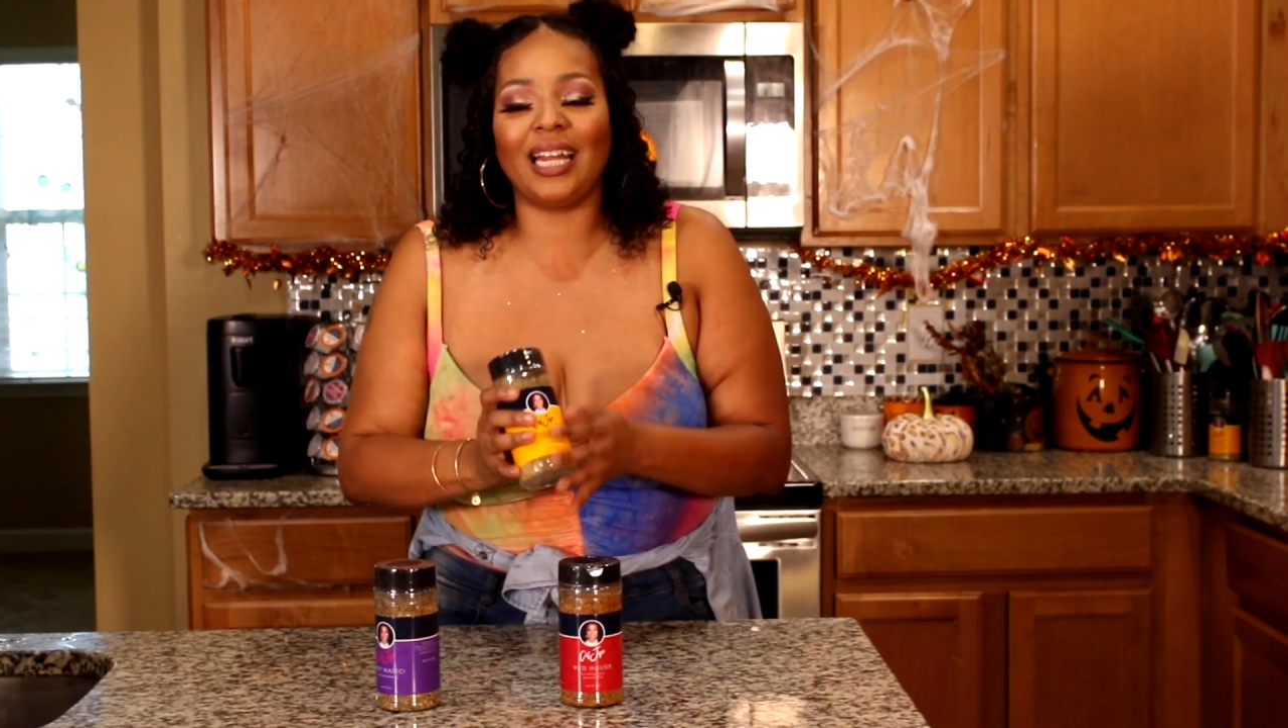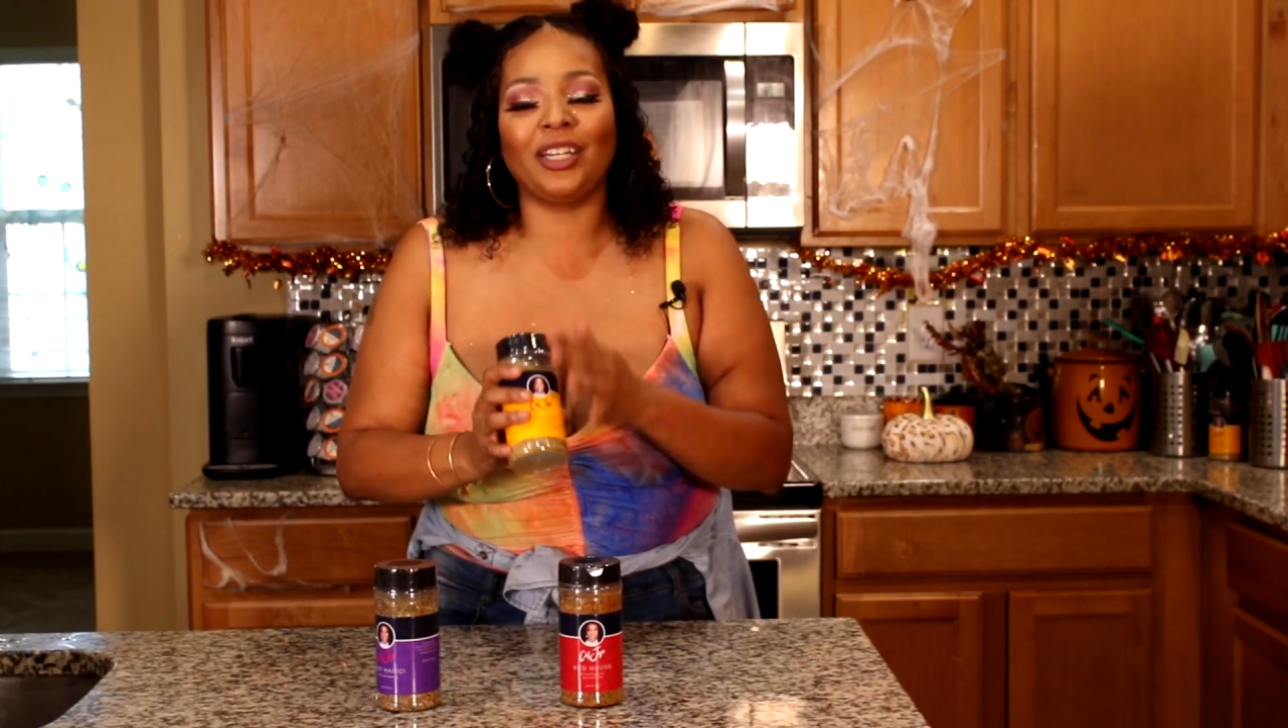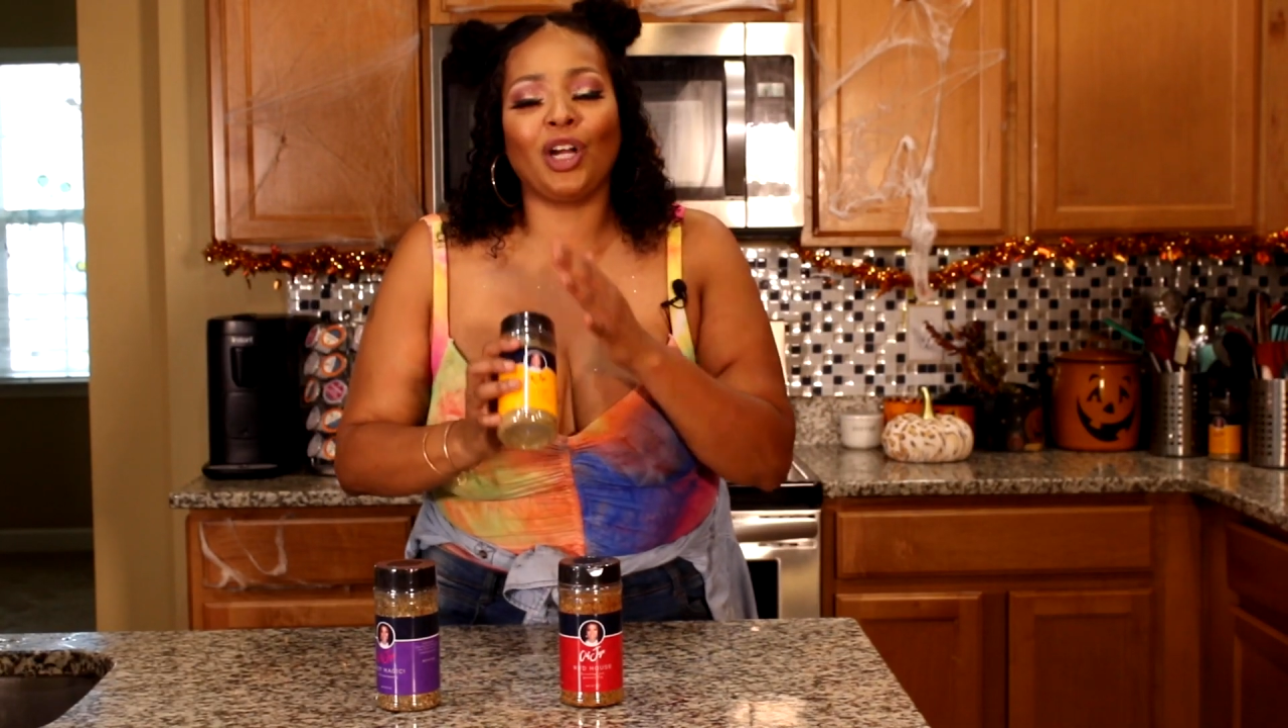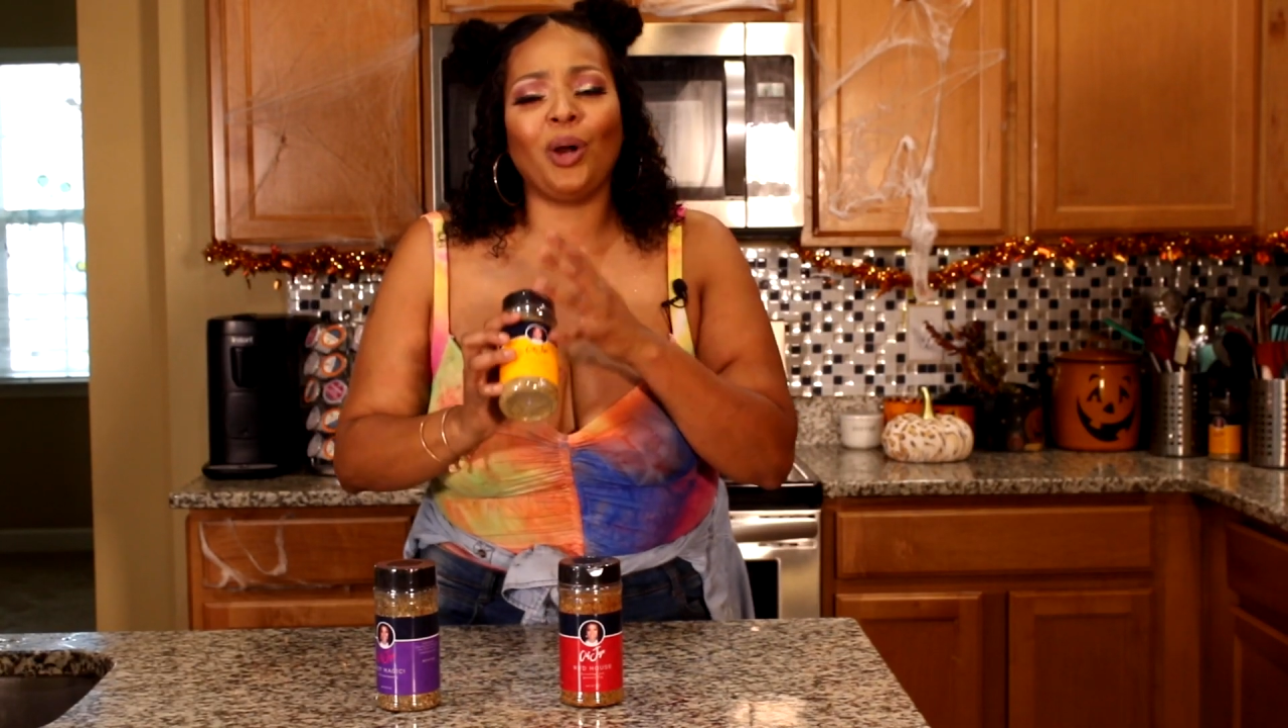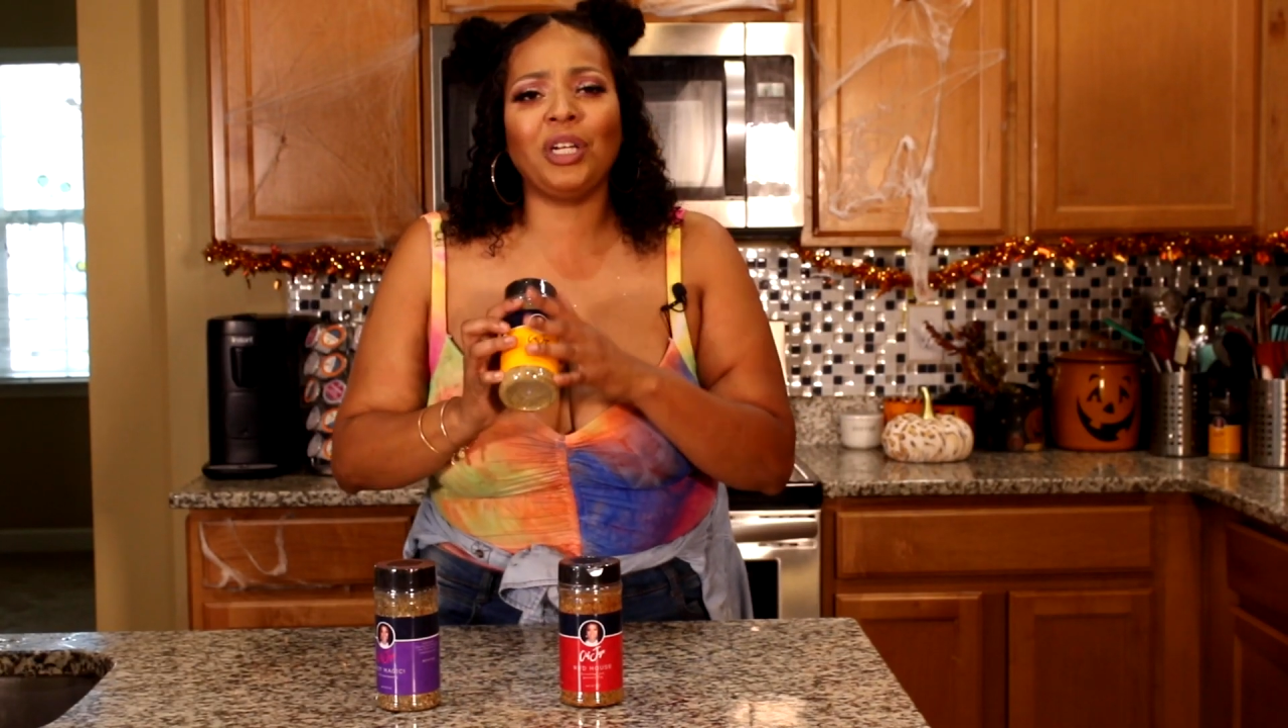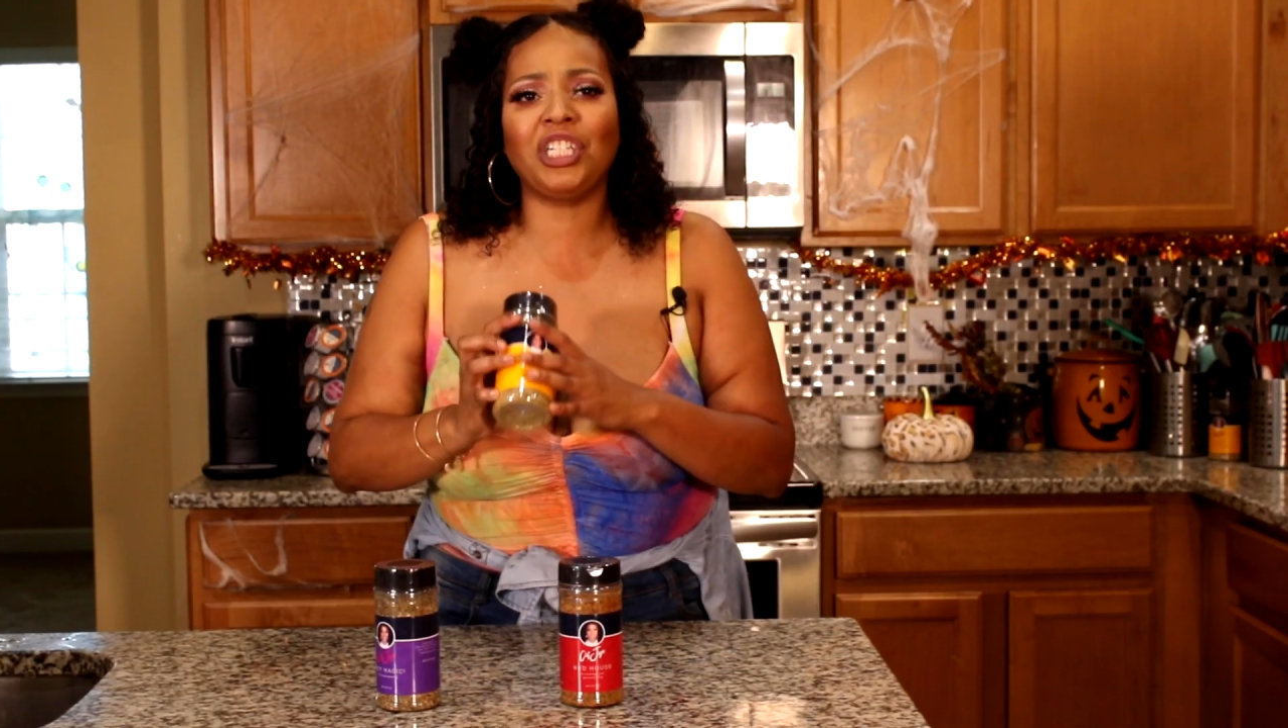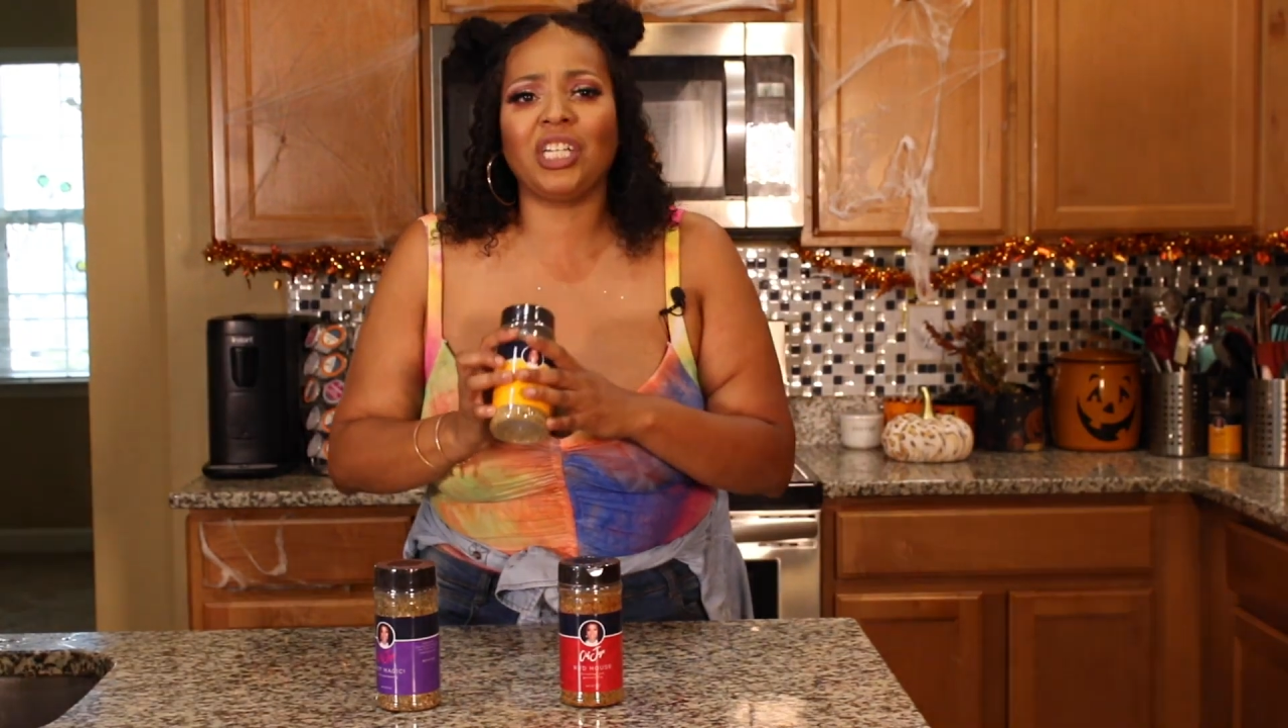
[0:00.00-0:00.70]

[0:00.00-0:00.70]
Now, the golden